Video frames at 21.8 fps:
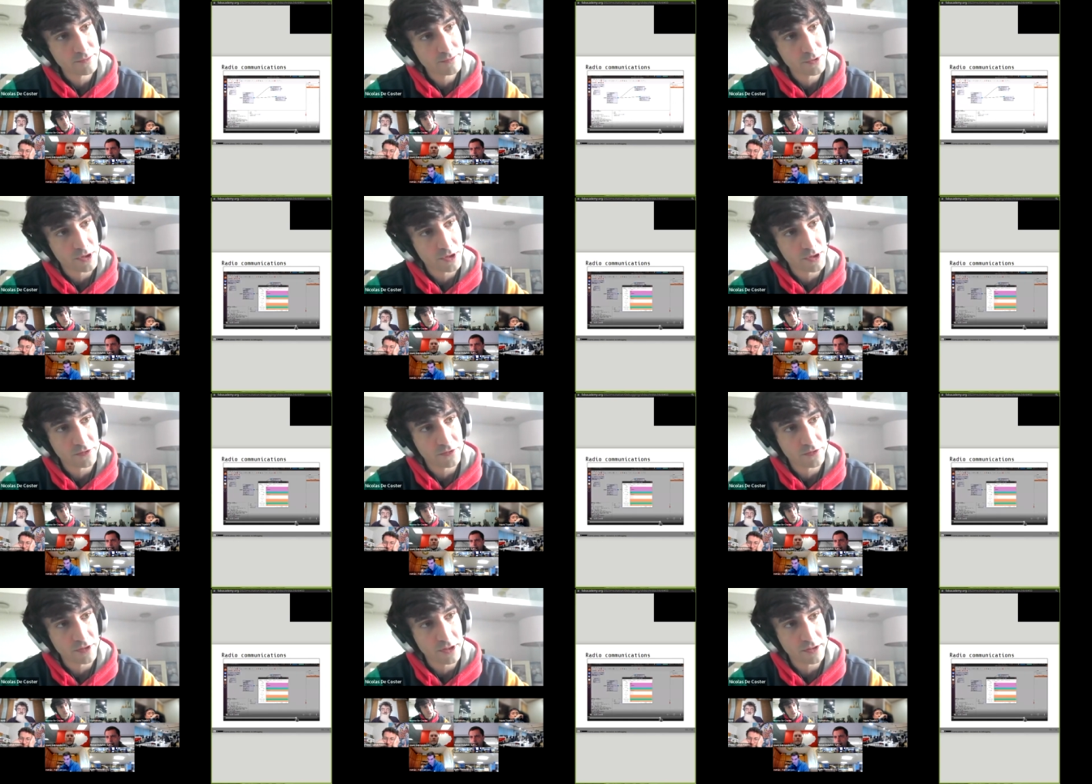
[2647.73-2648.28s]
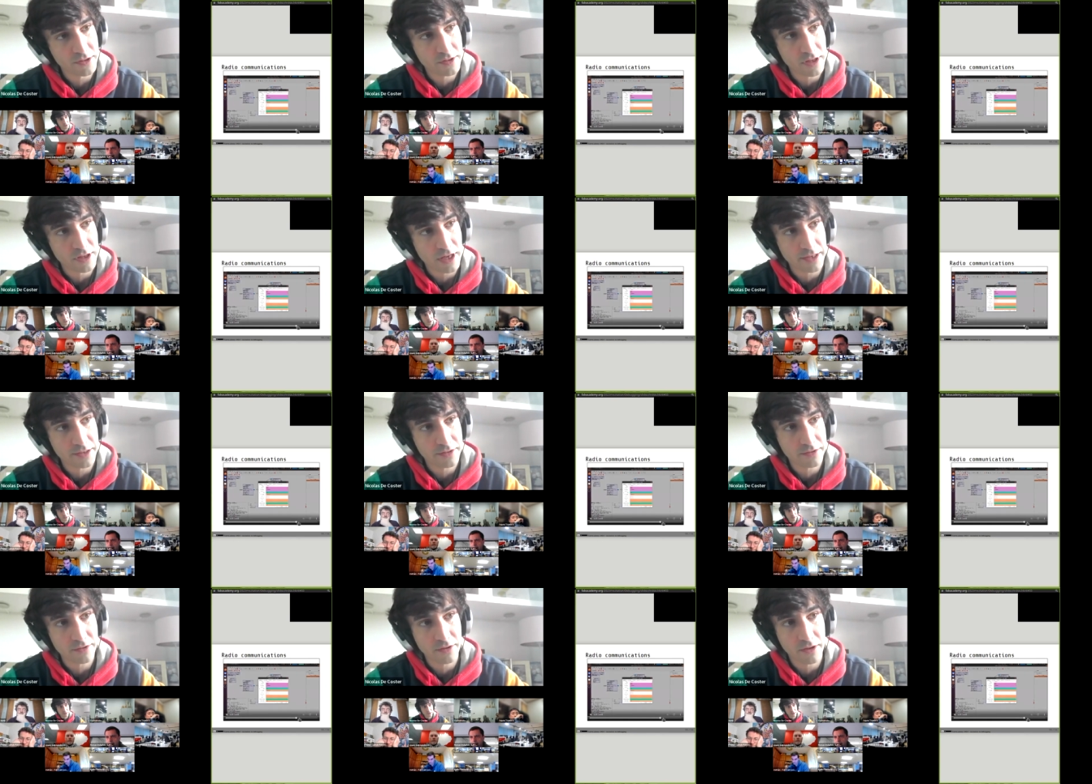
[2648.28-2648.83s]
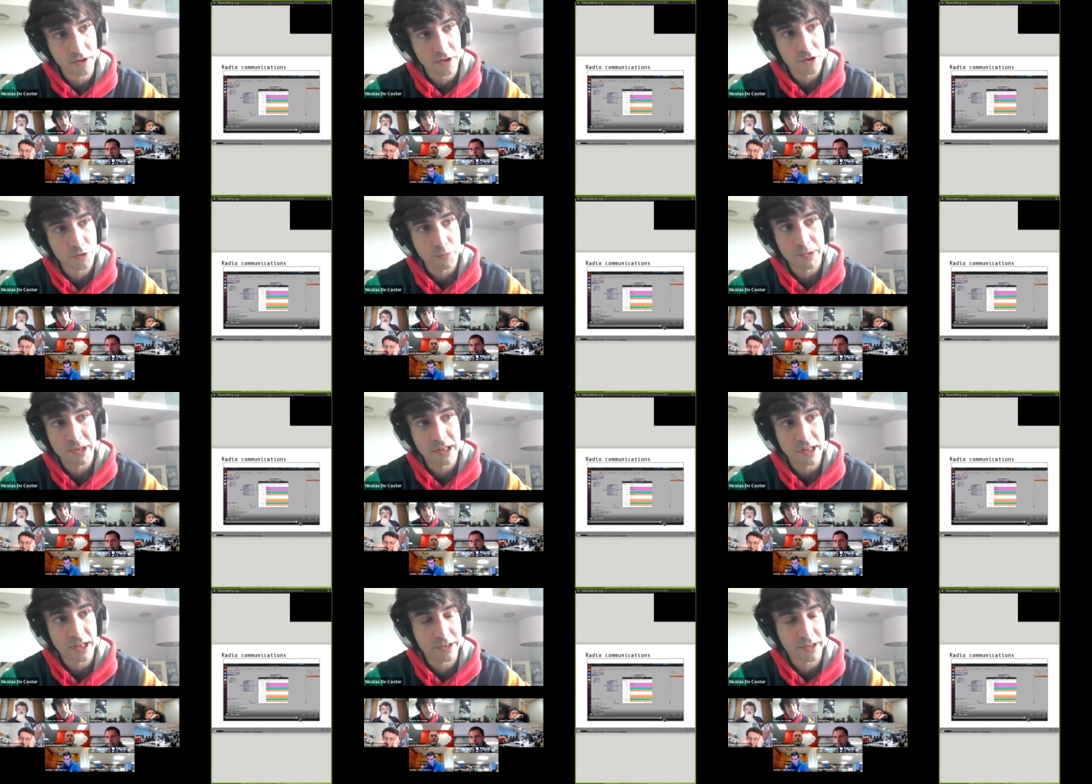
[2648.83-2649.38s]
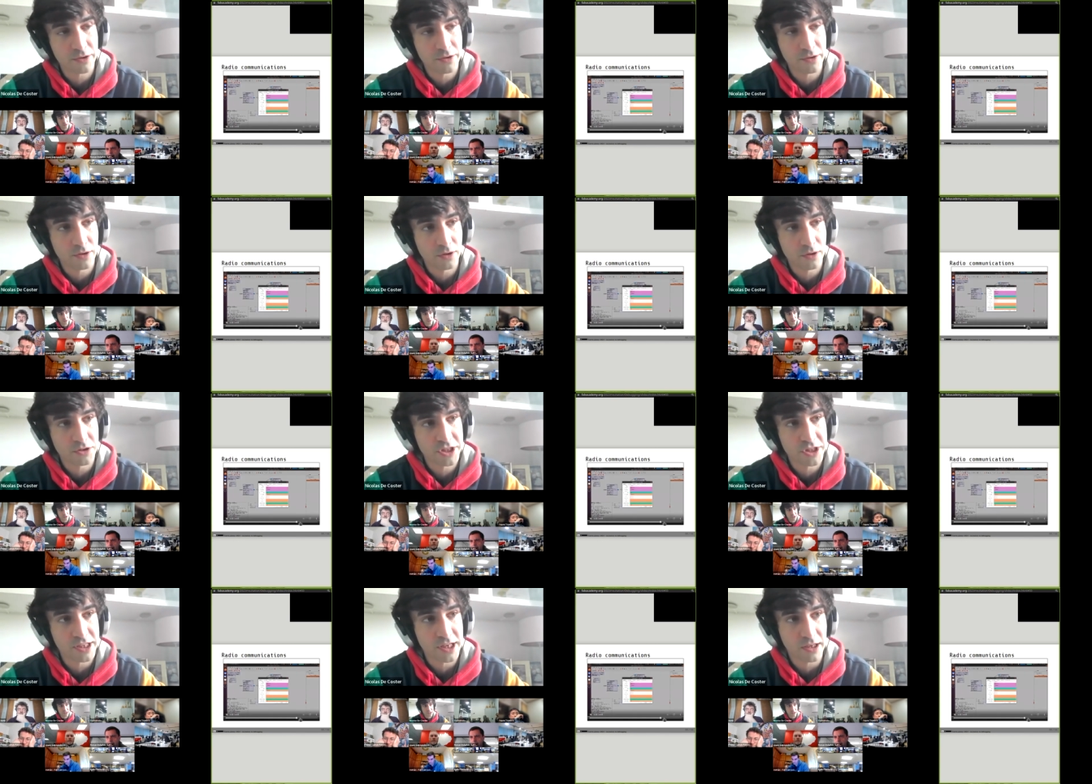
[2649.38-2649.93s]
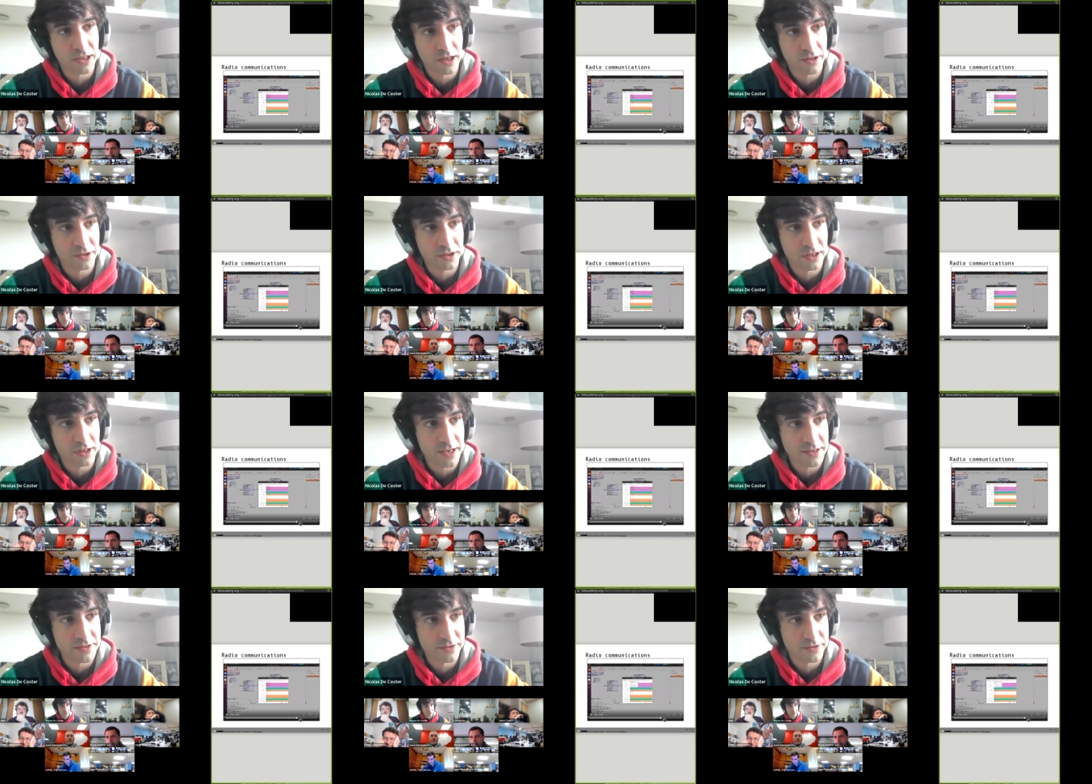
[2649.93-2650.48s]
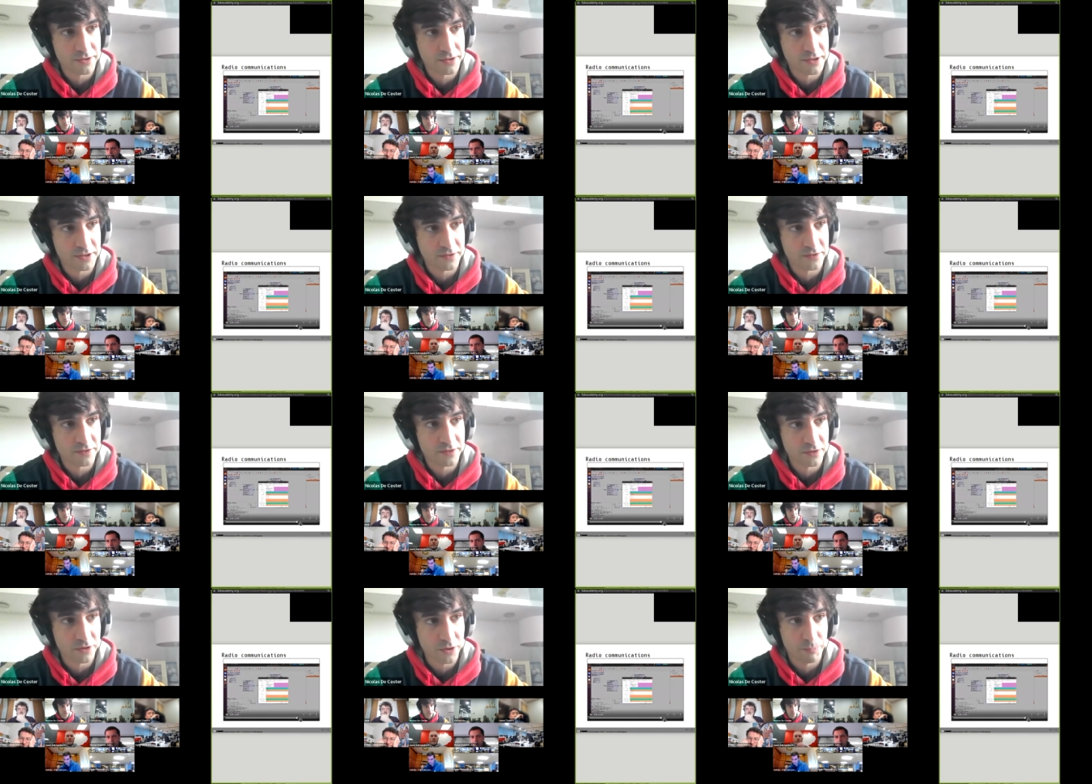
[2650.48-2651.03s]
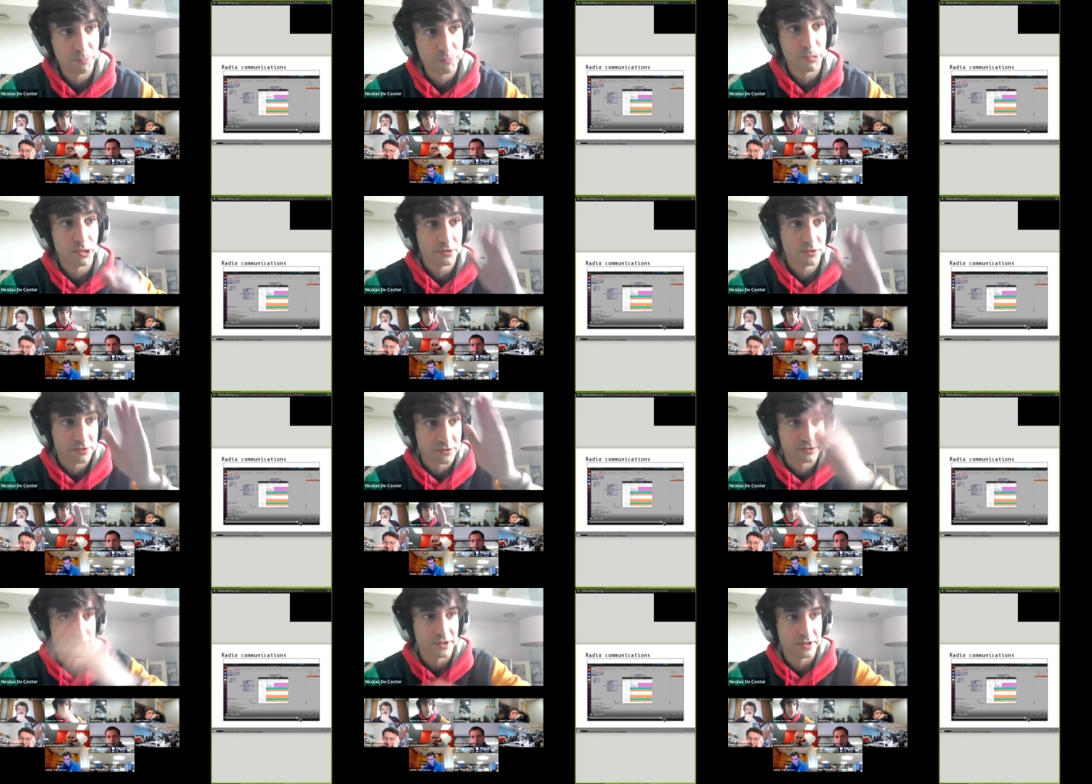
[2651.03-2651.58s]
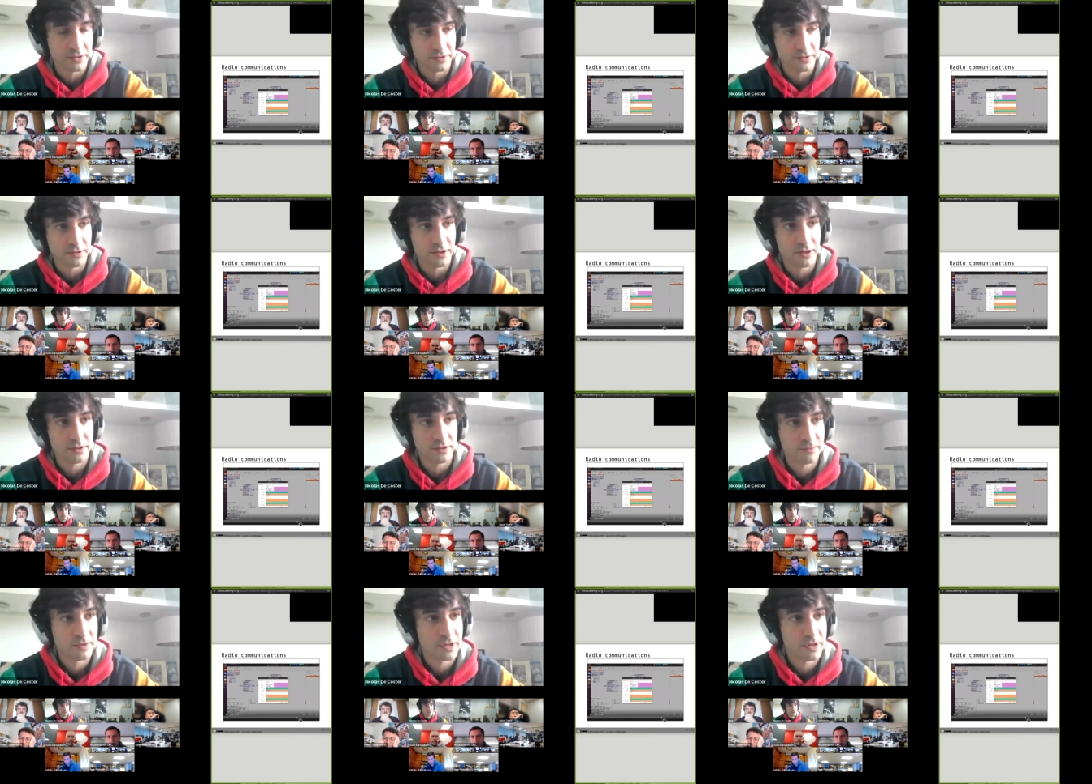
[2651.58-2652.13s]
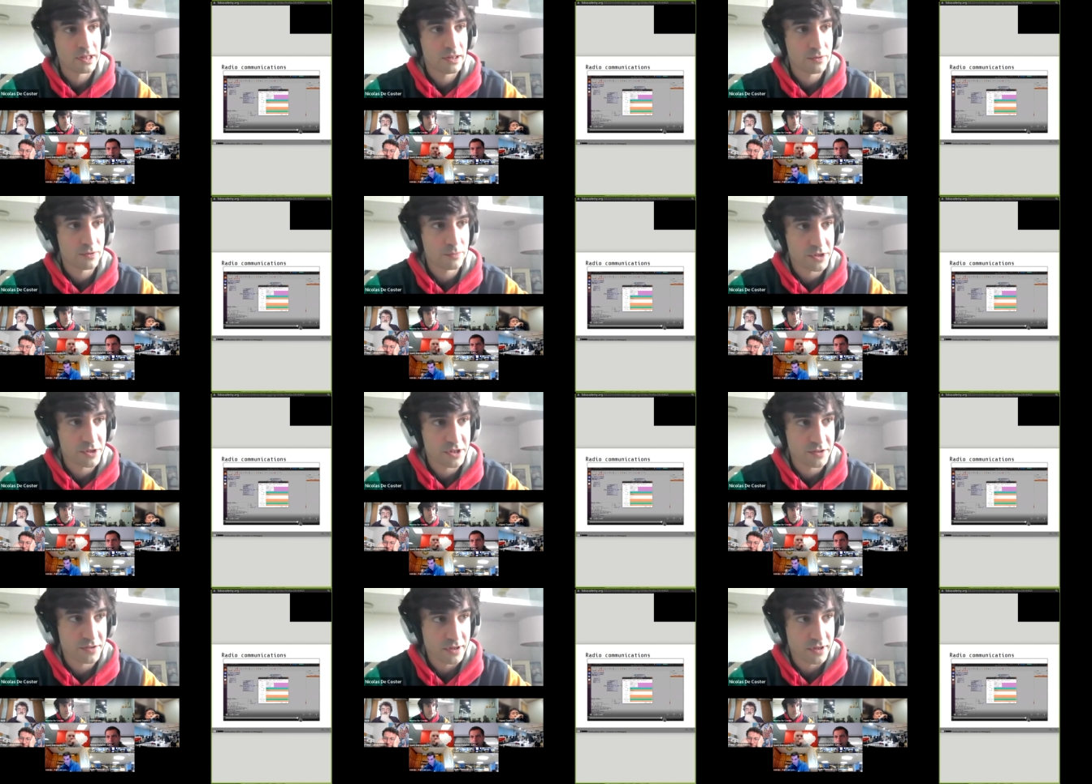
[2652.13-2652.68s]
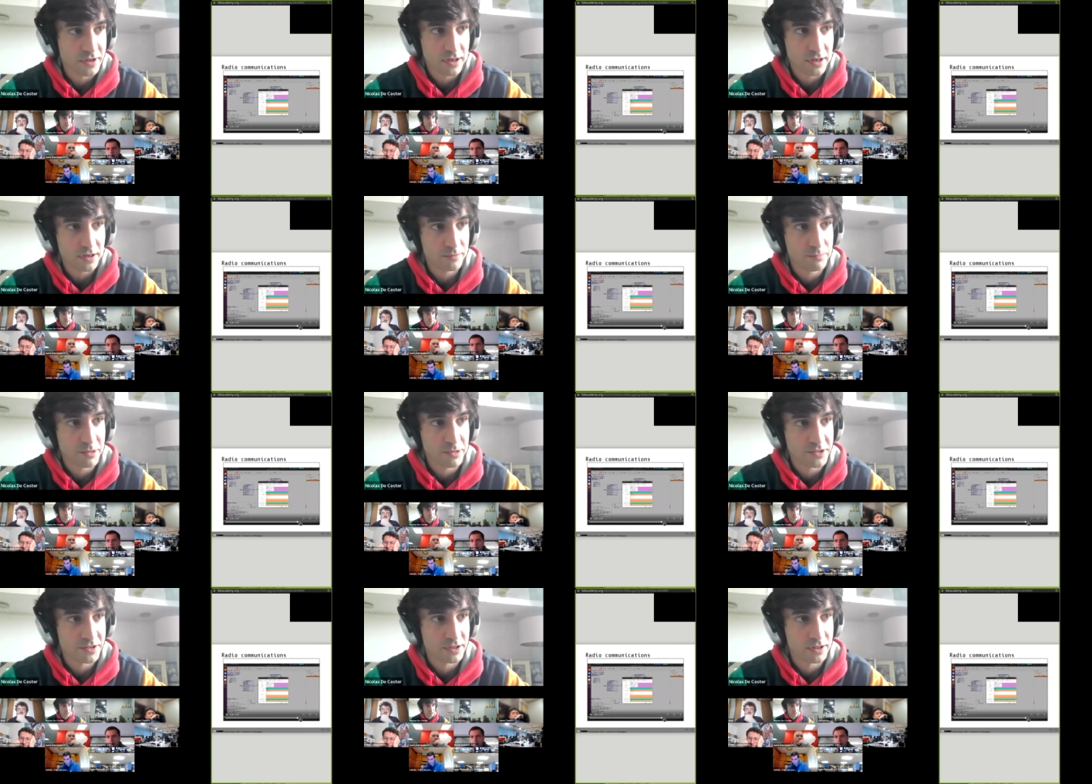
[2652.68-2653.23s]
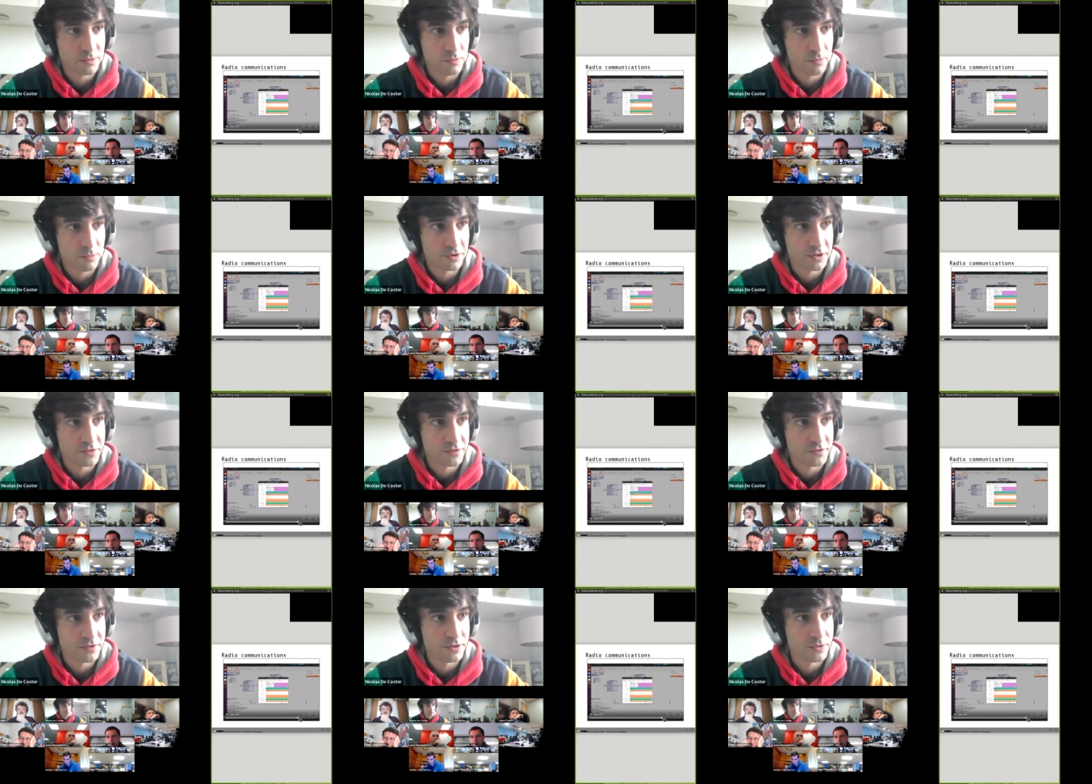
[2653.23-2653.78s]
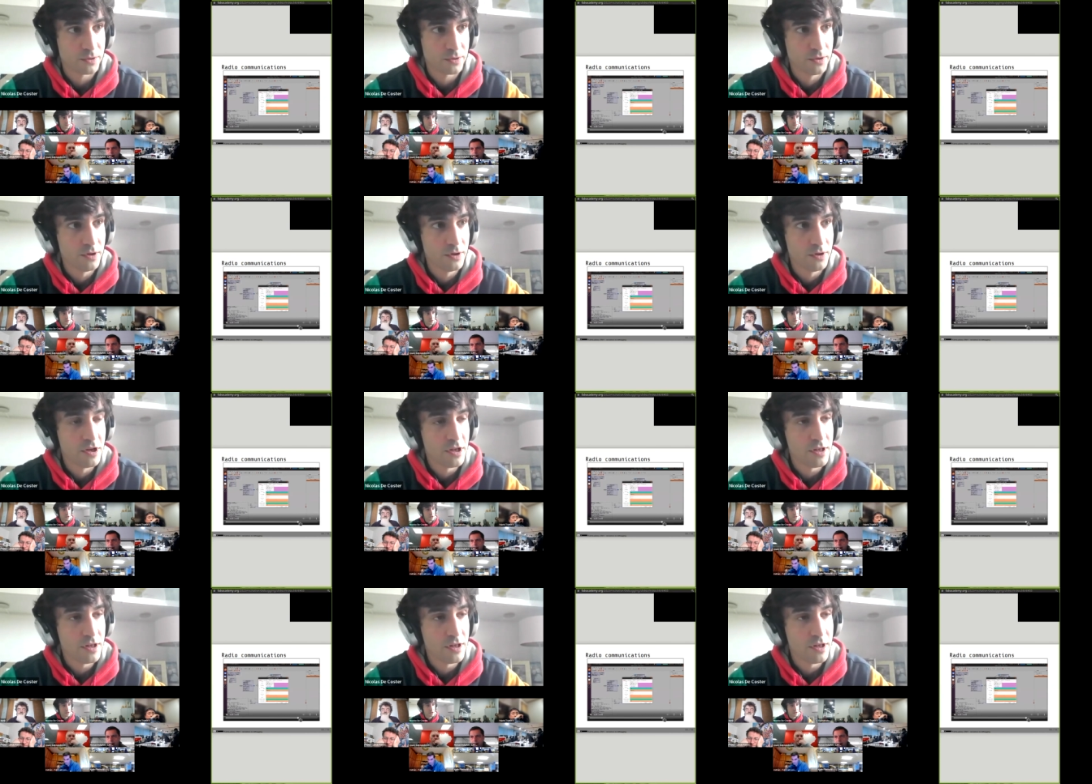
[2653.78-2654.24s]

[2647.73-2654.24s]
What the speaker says: you can see it like a little bit like a logical analyzer. You can see the pulses, and which are basically 1 and 0.